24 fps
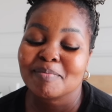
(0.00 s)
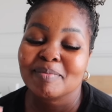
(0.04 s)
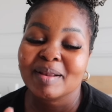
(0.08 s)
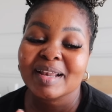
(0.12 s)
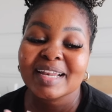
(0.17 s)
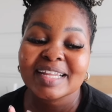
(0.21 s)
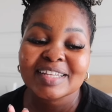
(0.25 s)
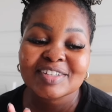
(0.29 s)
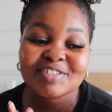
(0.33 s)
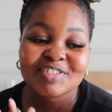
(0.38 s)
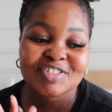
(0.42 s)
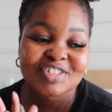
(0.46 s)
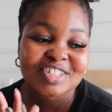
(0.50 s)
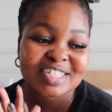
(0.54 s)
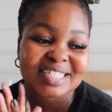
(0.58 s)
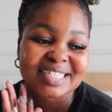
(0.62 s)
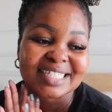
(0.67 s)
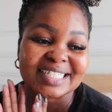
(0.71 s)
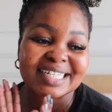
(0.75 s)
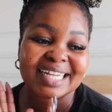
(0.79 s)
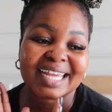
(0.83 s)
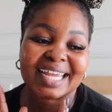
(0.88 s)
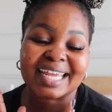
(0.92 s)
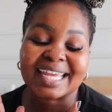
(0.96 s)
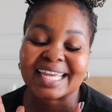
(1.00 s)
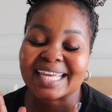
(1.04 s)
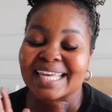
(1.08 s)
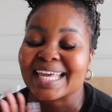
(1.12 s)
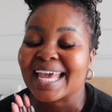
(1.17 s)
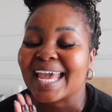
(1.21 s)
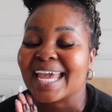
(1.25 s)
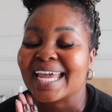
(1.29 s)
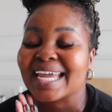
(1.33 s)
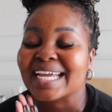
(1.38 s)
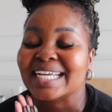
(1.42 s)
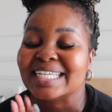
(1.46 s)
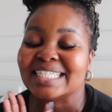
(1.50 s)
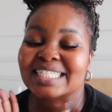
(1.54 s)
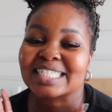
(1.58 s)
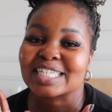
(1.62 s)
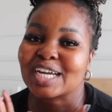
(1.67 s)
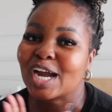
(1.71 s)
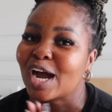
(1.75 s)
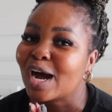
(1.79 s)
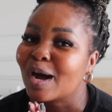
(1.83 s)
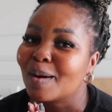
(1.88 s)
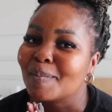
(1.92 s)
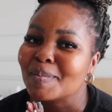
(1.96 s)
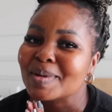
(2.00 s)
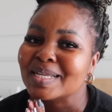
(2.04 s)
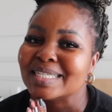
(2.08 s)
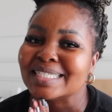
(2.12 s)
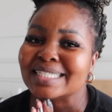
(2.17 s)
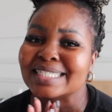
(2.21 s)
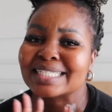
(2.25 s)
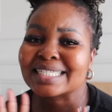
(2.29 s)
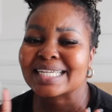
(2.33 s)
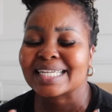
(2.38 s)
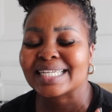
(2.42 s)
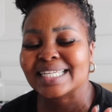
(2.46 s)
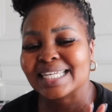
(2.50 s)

please just engage, comment,